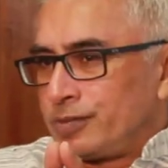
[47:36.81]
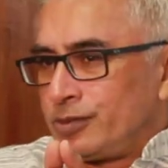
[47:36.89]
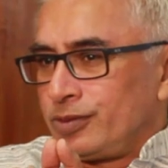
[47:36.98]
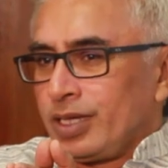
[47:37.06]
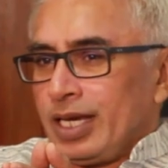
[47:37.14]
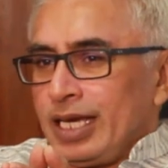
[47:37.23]

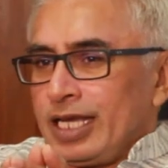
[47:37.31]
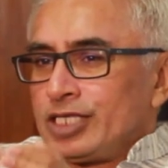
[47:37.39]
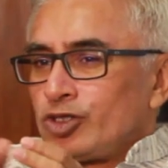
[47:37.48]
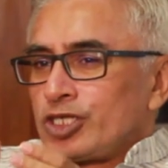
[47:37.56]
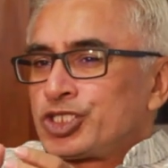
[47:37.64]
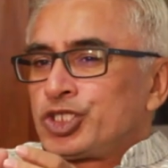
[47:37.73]

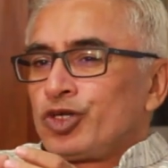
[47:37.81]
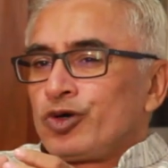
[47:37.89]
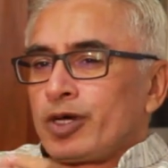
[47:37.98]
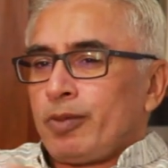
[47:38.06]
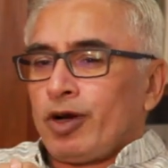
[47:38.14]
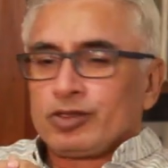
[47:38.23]
He is
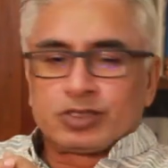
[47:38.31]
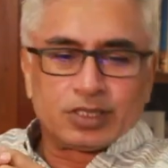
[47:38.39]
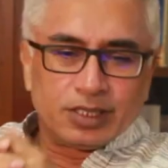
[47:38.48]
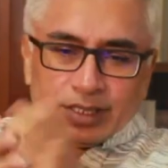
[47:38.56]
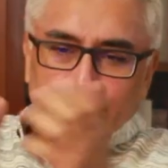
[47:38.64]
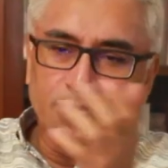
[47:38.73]
not sure
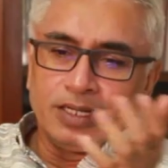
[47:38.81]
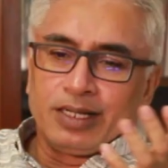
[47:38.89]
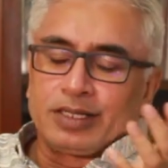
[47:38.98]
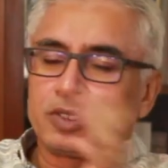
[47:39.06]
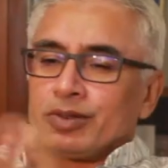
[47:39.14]
about uh,